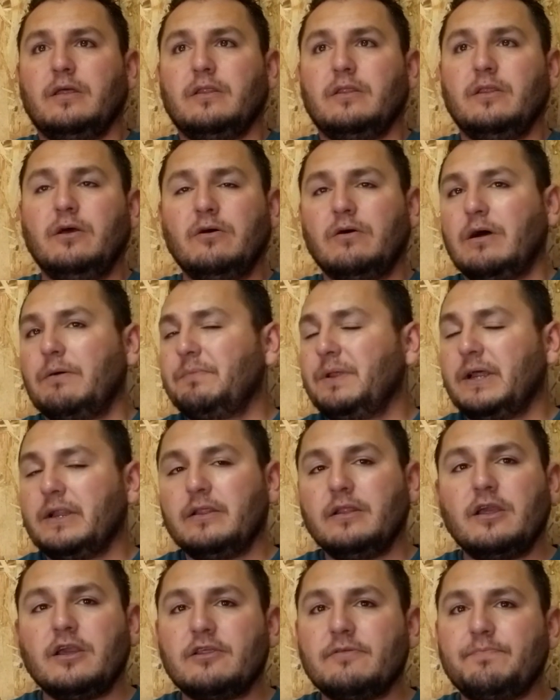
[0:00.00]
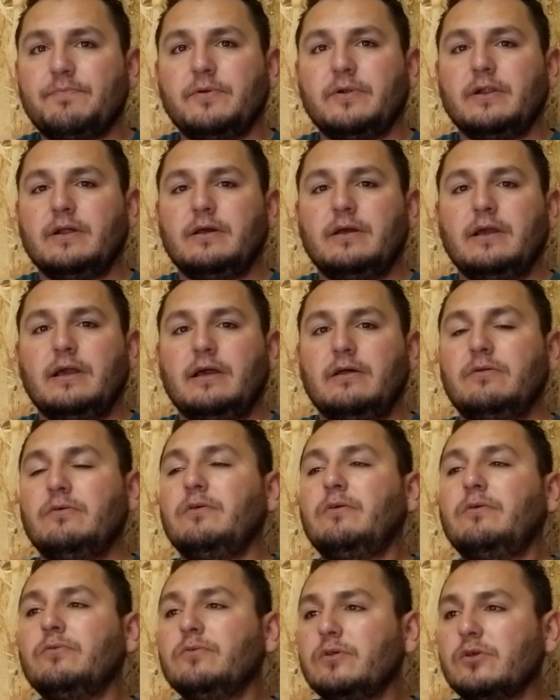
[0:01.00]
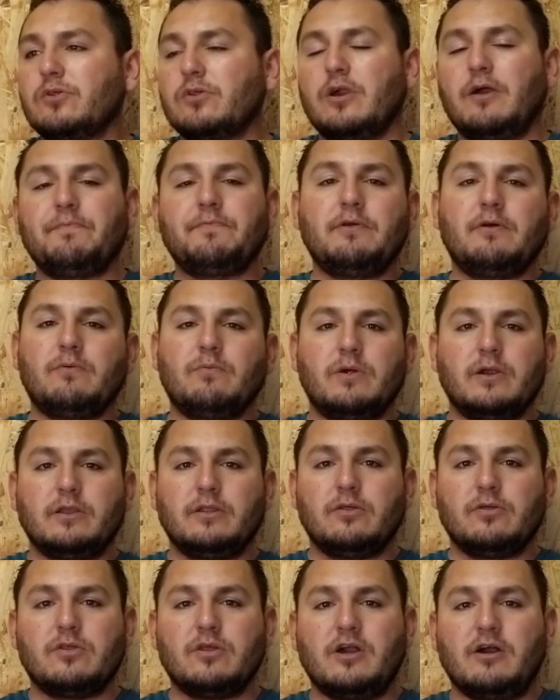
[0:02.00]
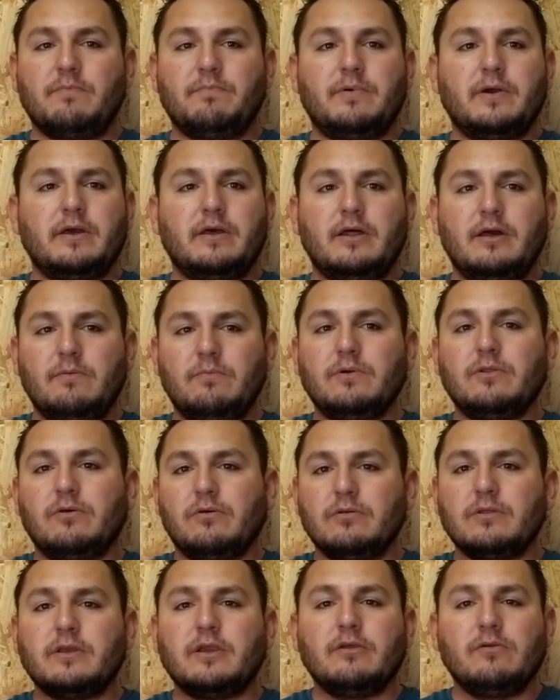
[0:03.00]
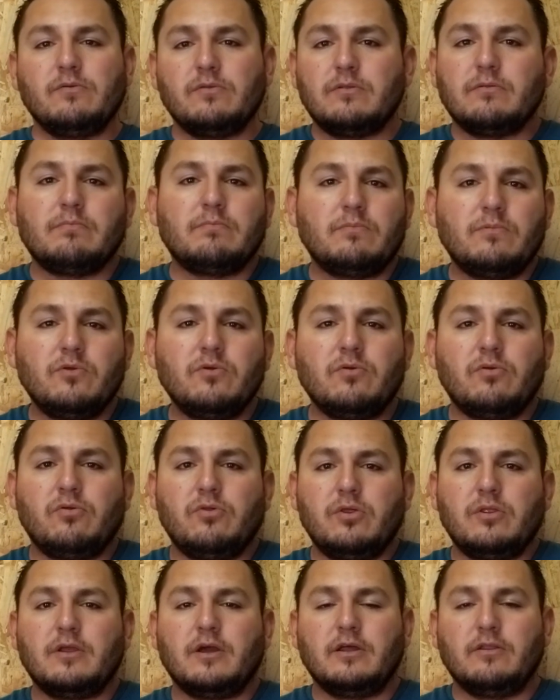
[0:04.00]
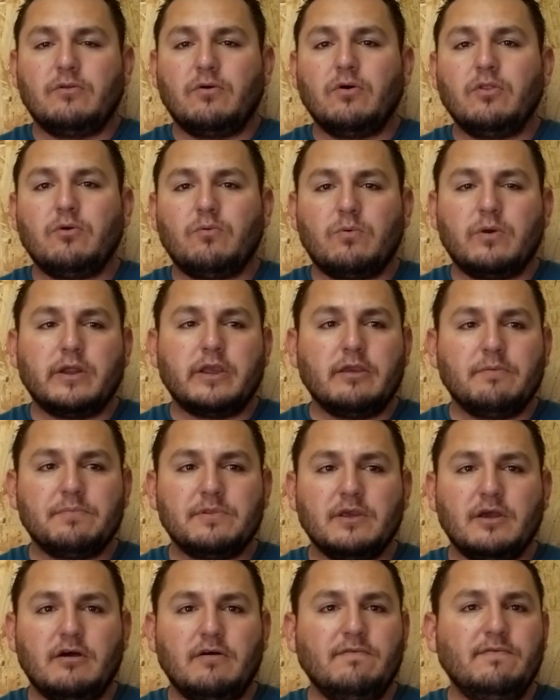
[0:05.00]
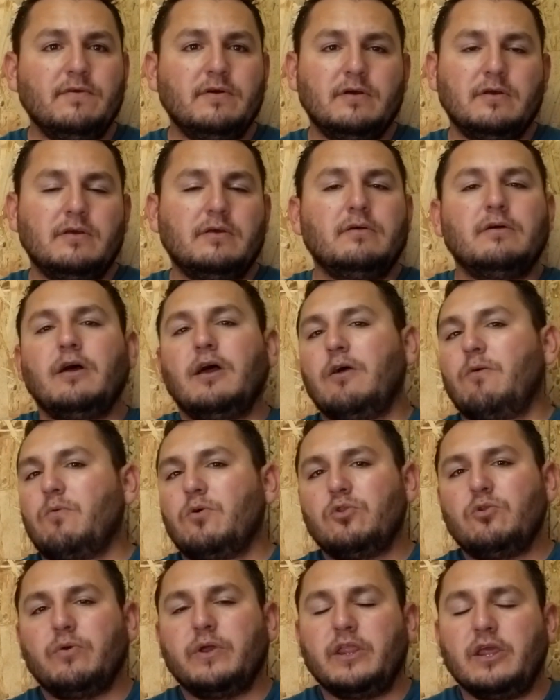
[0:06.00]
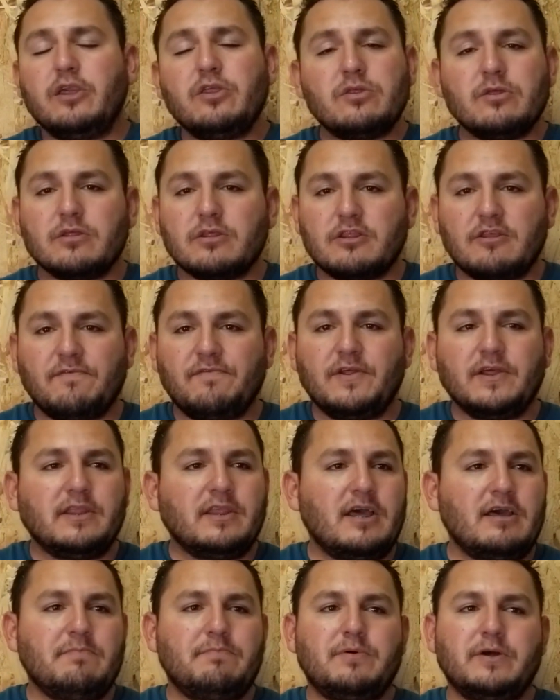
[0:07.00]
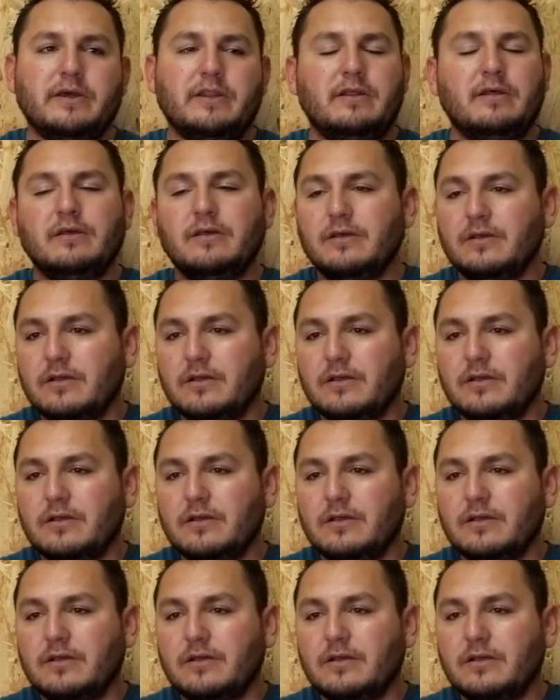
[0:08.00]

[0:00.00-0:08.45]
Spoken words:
No, I'm not an expert. I don't own a shop, never worked in a shop, but I'm one of those guys who's usually done all the work himself. I won't do an engine and stuff like that, but